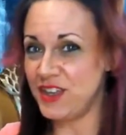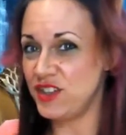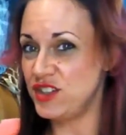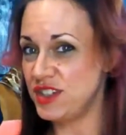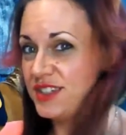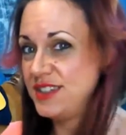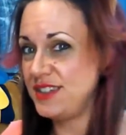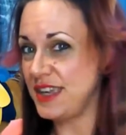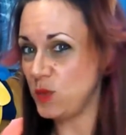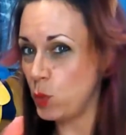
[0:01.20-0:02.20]
could just
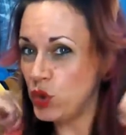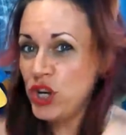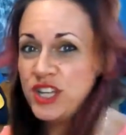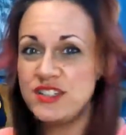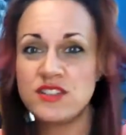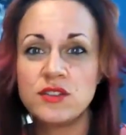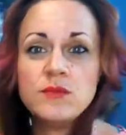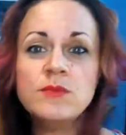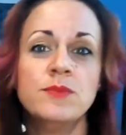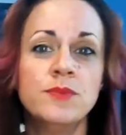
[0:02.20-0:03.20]
say the words.
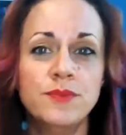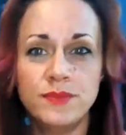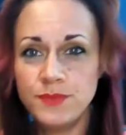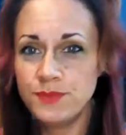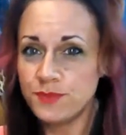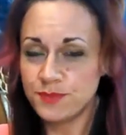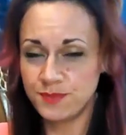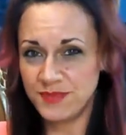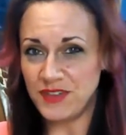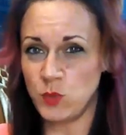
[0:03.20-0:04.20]

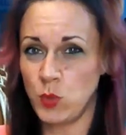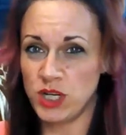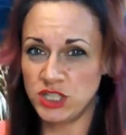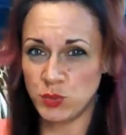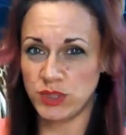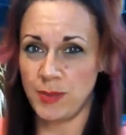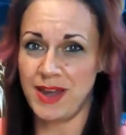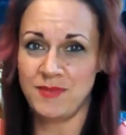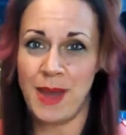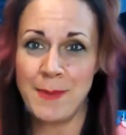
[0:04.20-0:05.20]
If the words would come
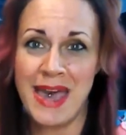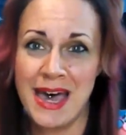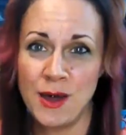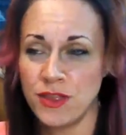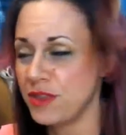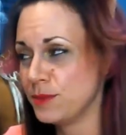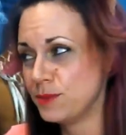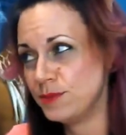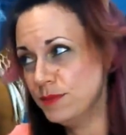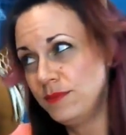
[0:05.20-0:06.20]
out of my mouth.
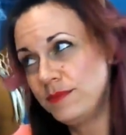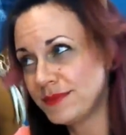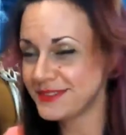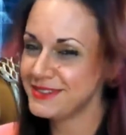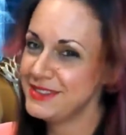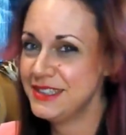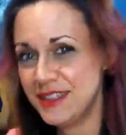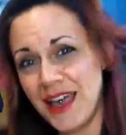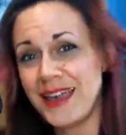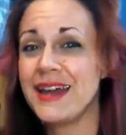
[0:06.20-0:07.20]

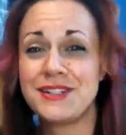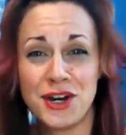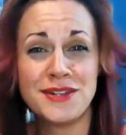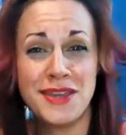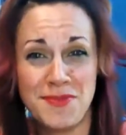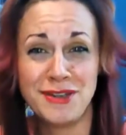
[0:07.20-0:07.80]
I'm gonna turn the